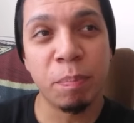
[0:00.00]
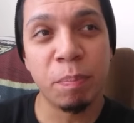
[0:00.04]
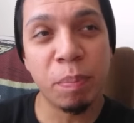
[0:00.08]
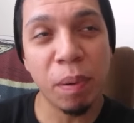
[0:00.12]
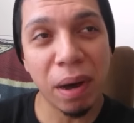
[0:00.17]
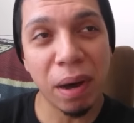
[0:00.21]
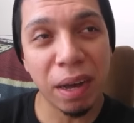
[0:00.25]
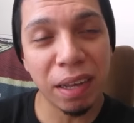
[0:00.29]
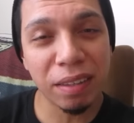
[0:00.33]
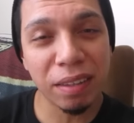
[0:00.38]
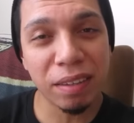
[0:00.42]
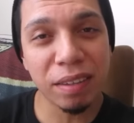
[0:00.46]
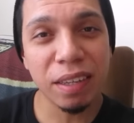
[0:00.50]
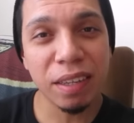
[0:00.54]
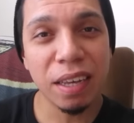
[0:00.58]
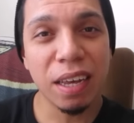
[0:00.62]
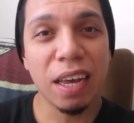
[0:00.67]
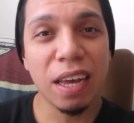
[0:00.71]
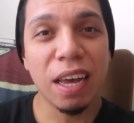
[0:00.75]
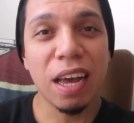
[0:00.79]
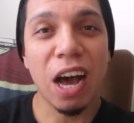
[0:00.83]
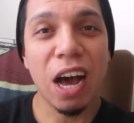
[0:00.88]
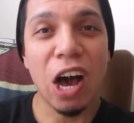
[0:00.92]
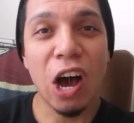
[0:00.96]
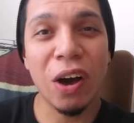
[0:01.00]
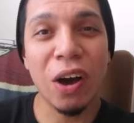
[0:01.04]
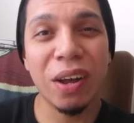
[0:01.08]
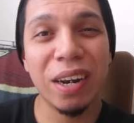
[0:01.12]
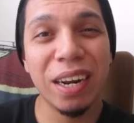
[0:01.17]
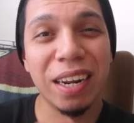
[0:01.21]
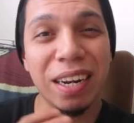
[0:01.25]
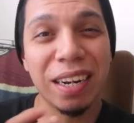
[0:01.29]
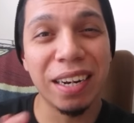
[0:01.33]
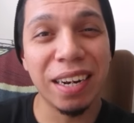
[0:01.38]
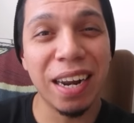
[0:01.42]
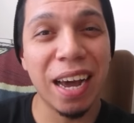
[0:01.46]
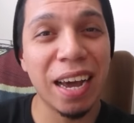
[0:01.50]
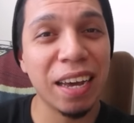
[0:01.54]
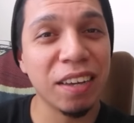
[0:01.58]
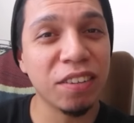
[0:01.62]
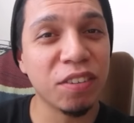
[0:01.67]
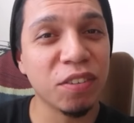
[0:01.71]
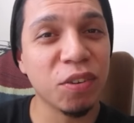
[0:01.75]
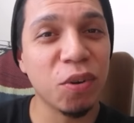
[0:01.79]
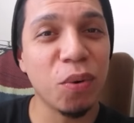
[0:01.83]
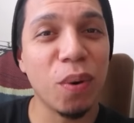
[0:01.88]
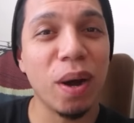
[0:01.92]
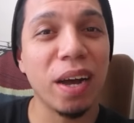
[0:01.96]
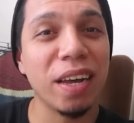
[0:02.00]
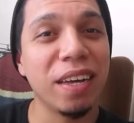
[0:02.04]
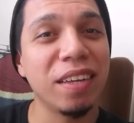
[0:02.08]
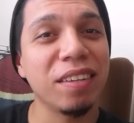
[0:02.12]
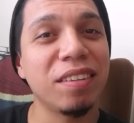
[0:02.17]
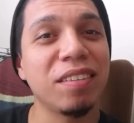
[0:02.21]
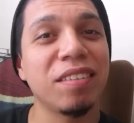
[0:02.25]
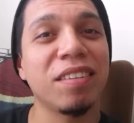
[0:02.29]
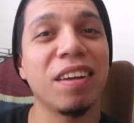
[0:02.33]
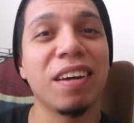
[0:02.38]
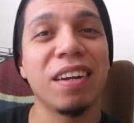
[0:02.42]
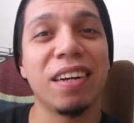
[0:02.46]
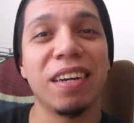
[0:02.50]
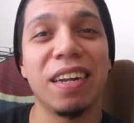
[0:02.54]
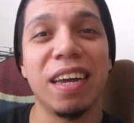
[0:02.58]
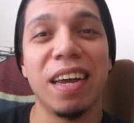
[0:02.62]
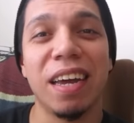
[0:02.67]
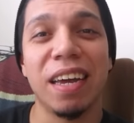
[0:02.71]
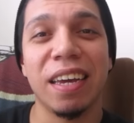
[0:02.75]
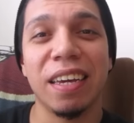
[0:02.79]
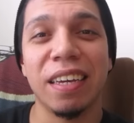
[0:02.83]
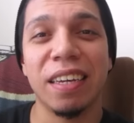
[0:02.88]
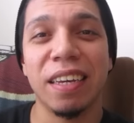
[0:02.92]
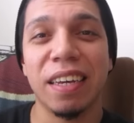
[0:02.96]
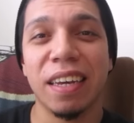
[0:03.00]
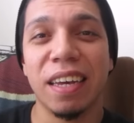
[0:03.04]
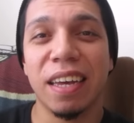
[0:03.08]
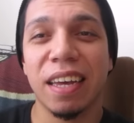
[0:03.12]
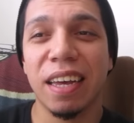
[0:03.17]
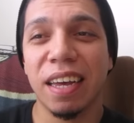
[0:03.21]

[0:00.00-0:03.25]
But on a nice, quiet Sunday,